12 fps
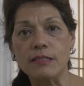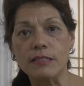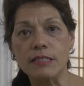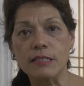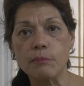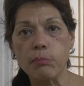
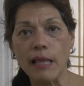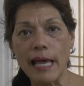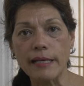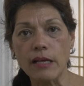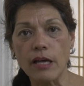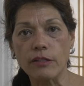
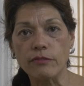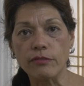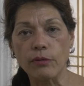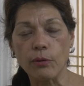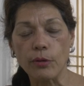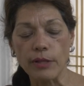splat on the
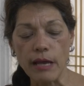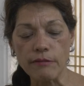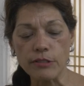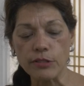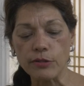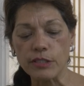floor. That
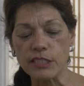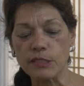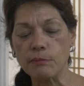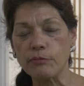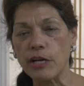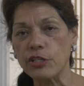was her
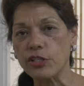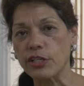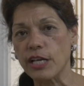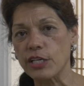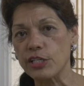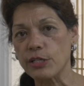expression
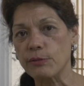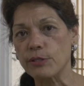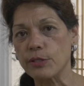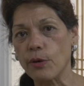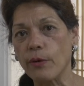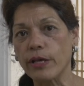as she was
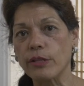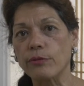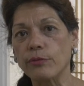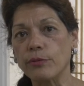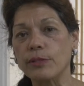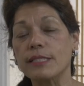going
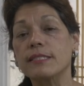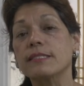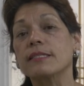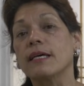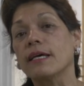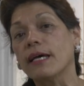through
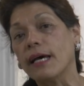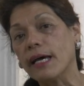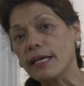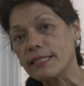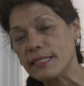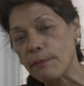
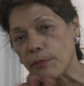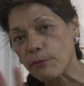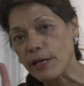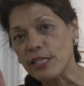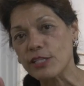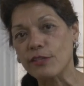a
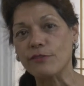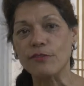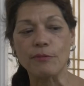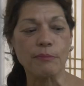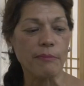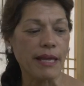separation
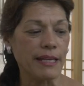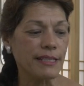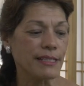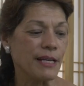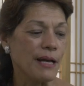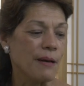from a mate.